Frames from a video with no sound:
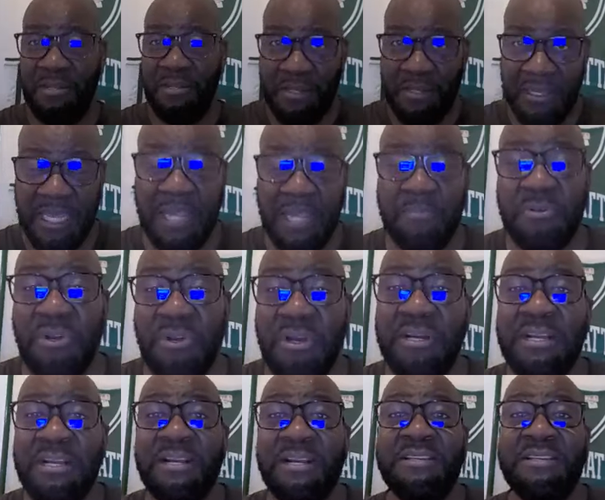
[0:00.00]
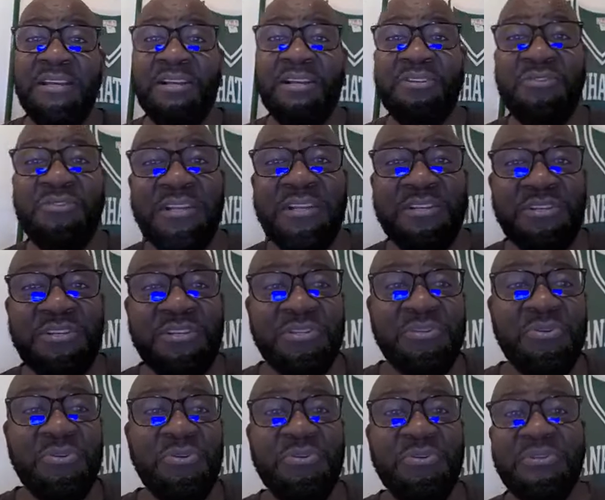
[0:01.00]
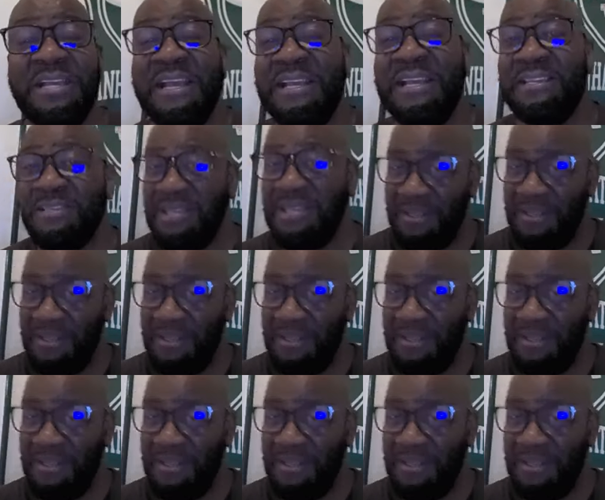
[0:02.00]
keep joining us here on Transition Tuesdays.